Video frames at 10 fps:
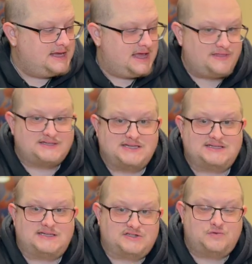And this is
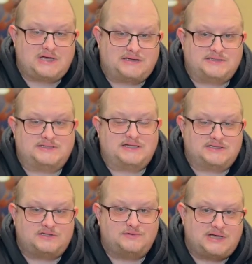the
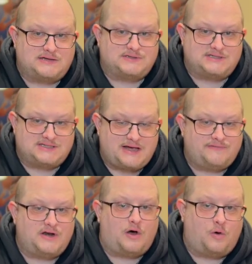2006-2007